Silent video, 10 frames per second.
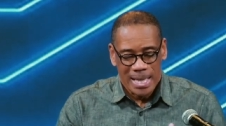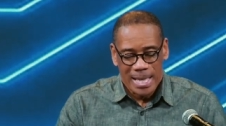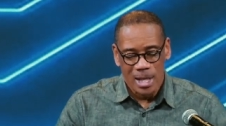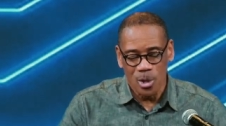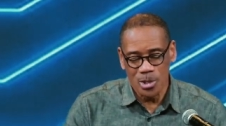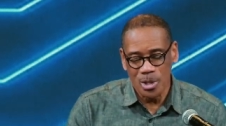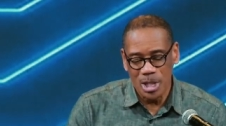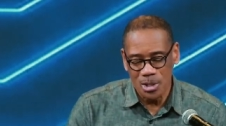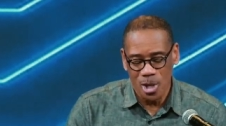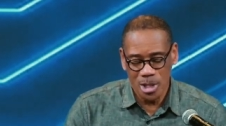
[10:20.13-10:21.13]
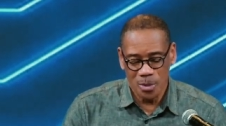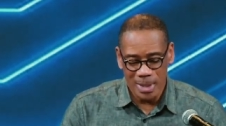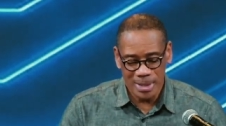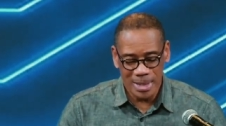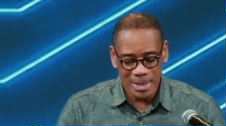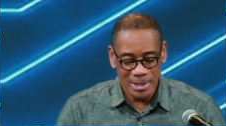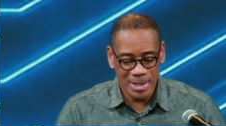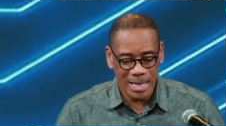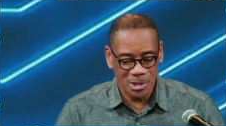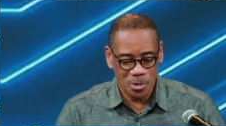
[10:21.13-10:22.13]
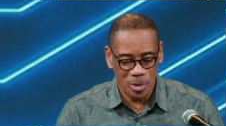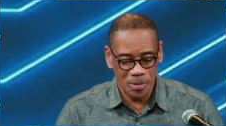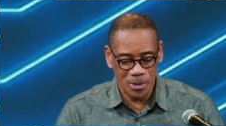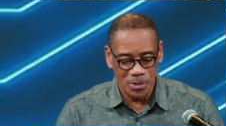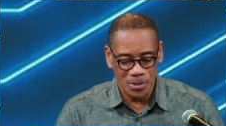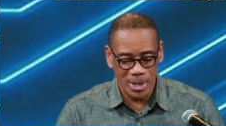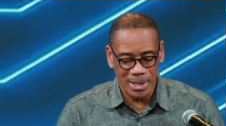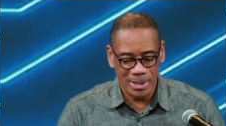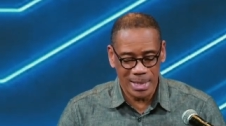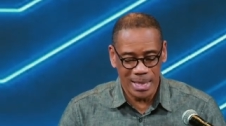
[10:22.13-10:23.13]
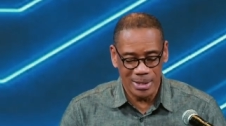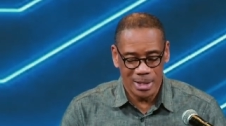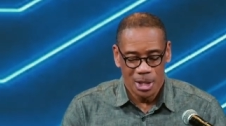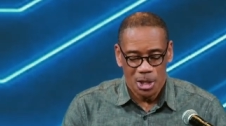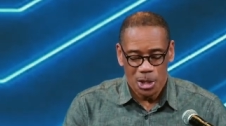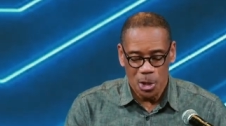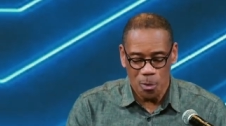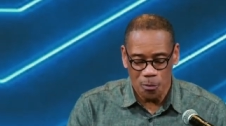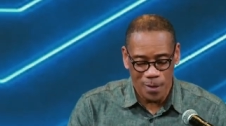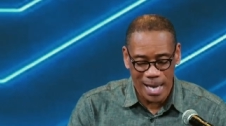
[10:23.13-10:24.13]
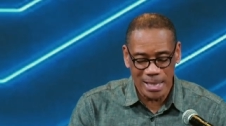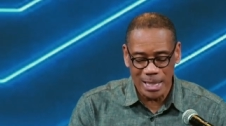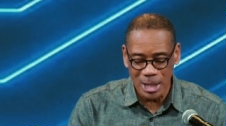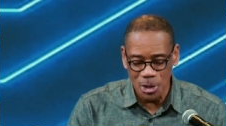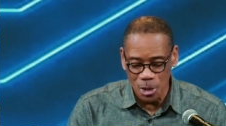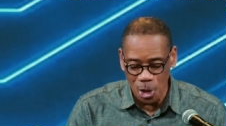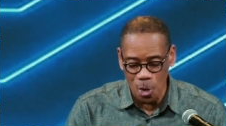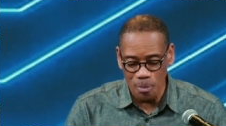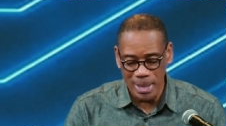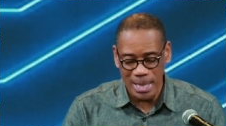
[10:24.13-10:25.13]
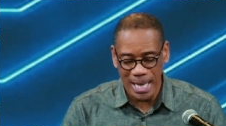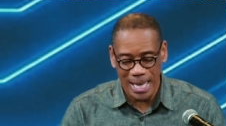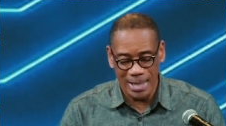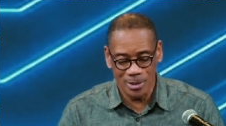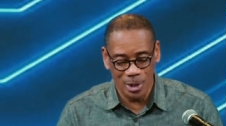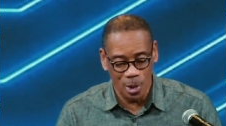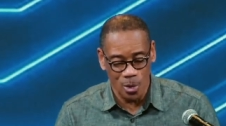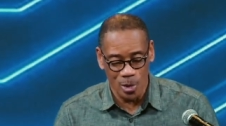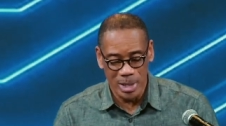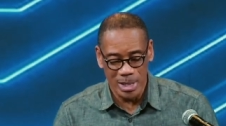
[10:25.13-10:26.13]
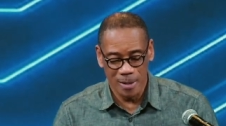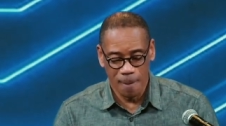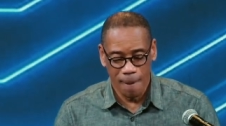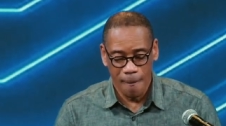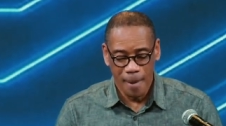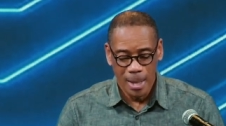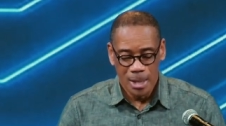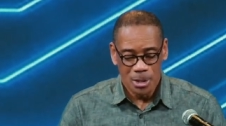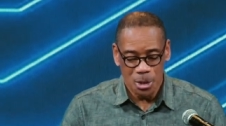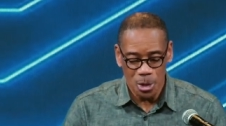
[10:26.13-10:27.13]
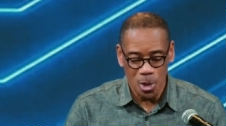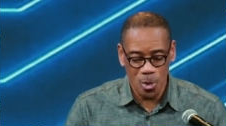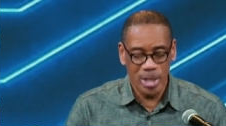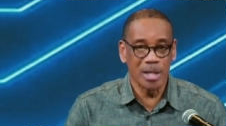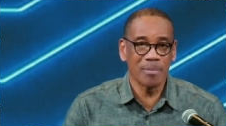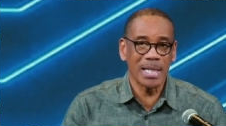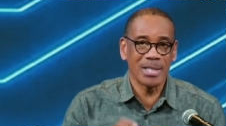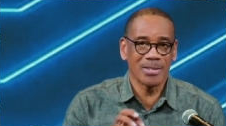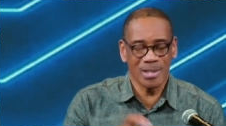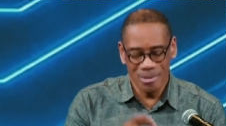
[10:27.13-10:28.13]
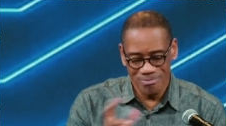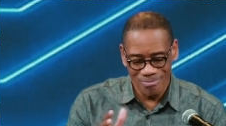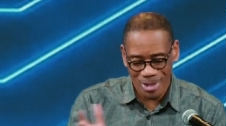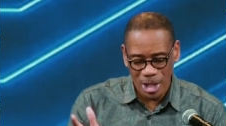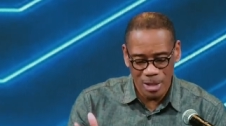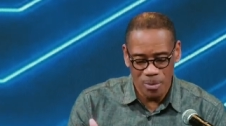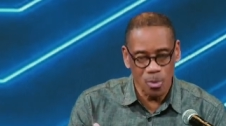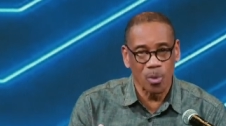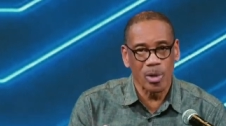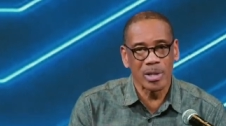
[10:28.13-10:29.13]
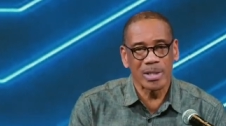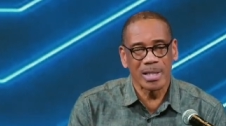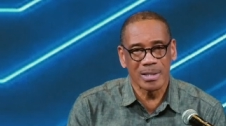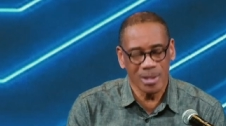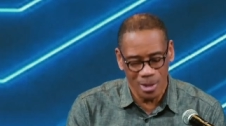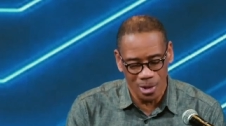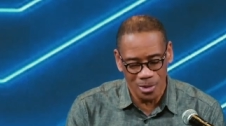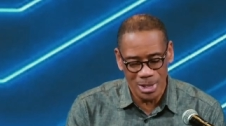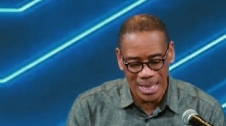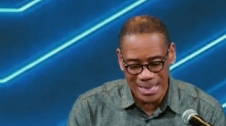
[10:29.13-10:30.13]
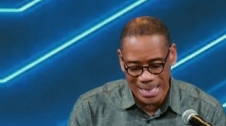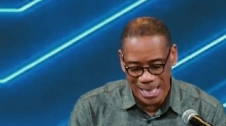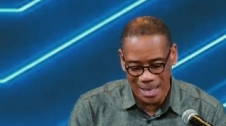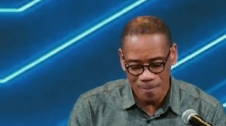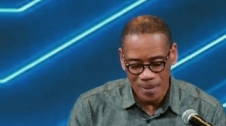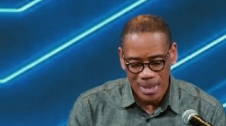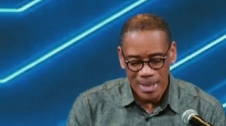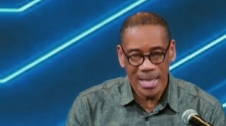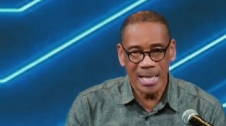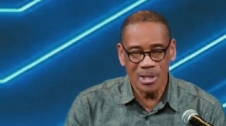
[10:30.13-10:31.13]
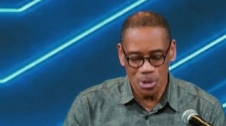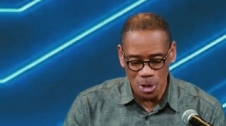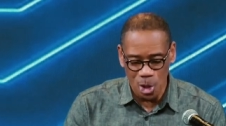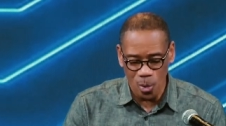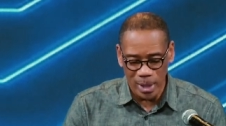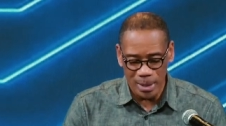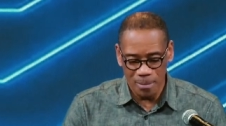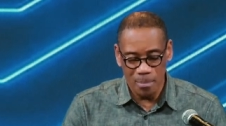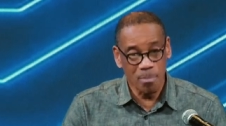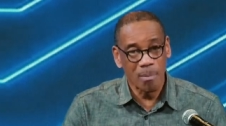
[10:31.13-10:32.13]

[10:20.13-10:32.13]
He goes on to talk to us in these texts of scriptures. He says, You will finally know me as Lord. To know him is a Hebrew word that's called yada. It is knowing